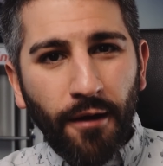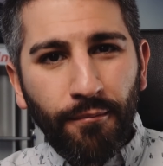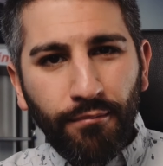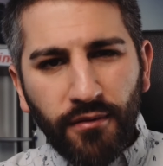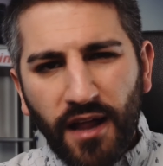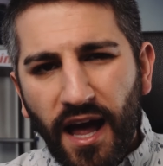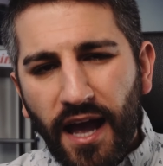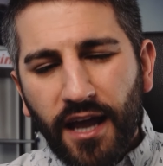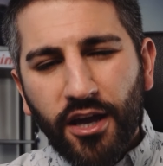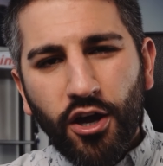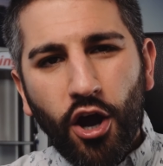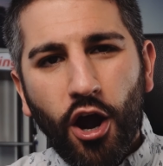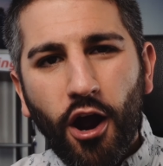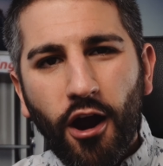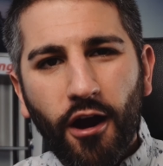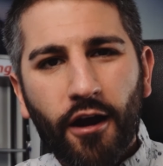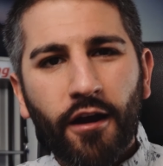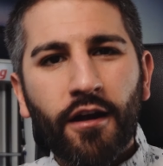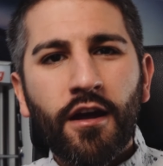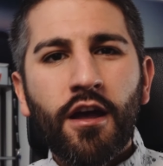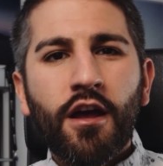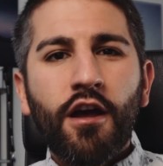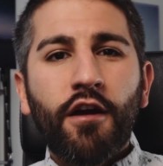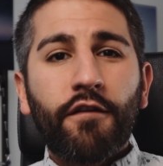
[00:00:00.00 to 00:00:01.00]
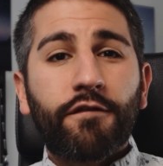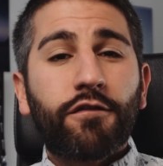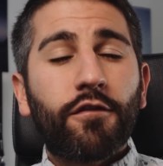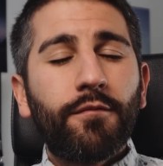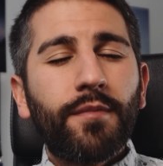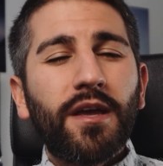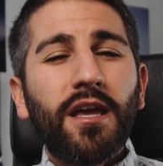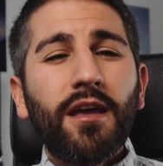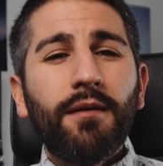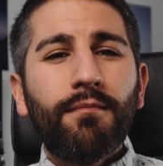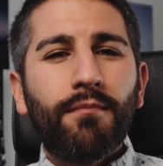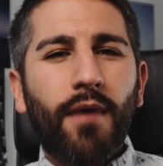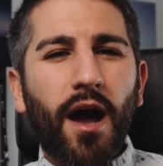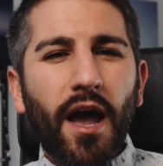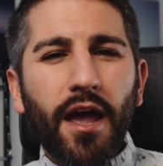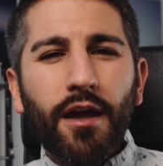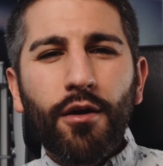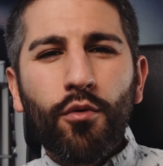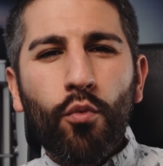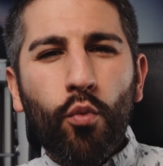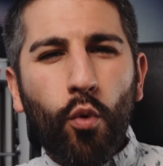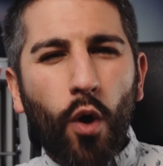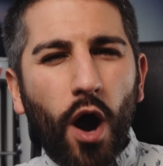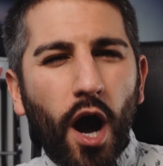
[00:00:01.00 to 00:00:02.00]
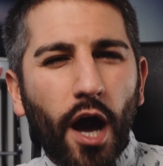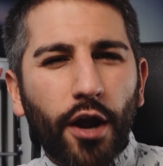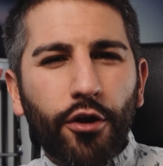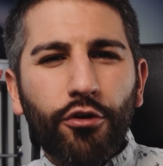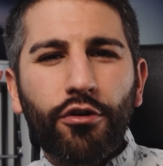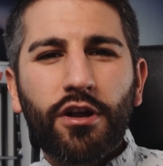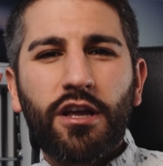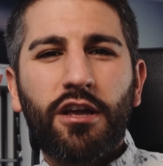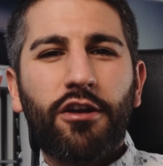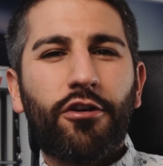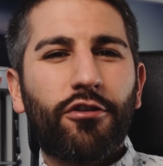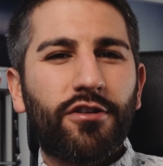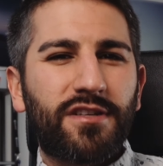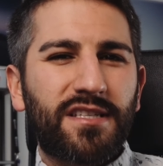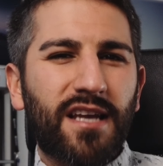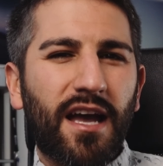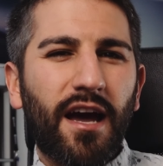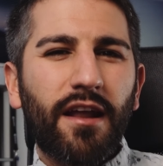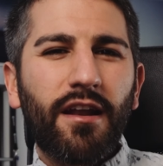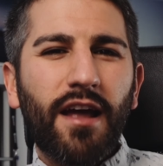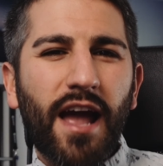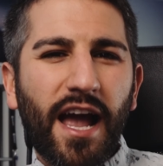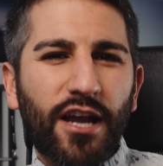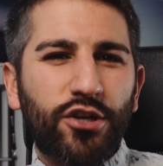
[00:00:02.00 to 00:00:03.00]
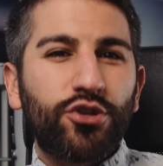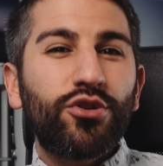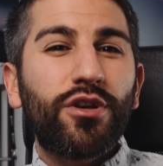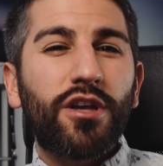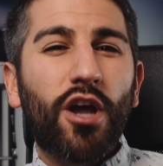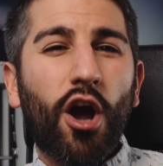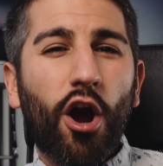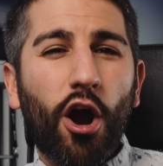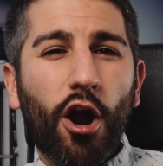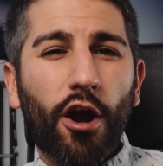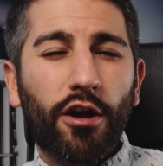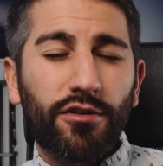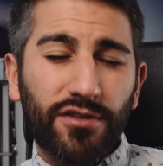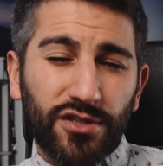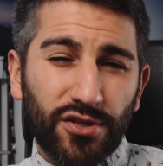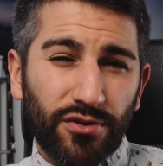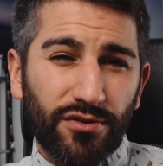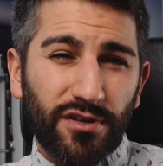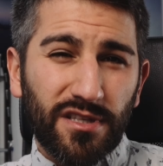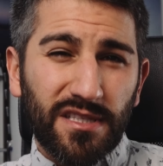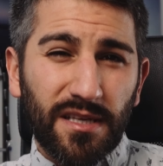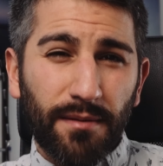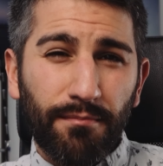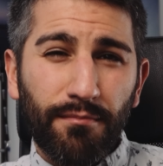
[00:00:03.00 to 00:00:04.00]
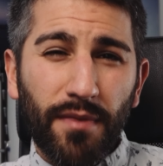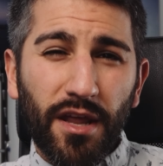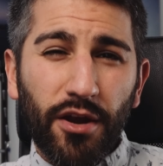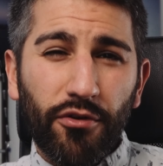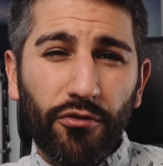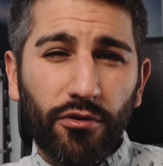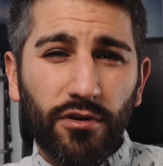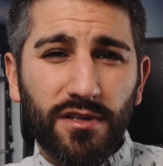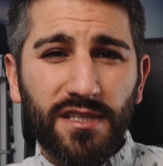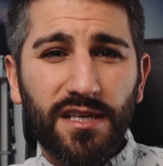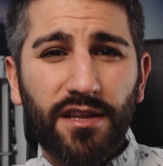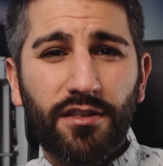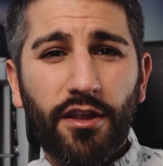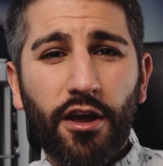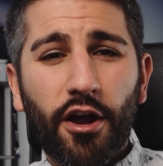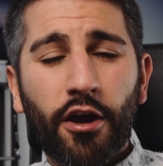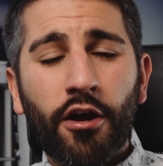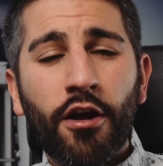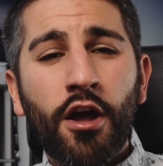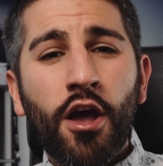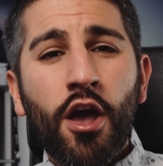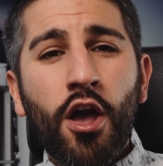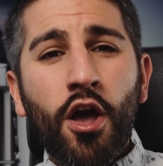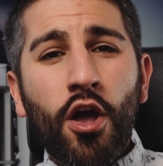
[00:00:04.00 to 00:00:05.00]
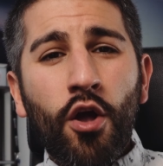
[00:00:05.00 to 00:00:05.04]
a black car. For me, my water here is kind of actually hard, so there's some minerals in there.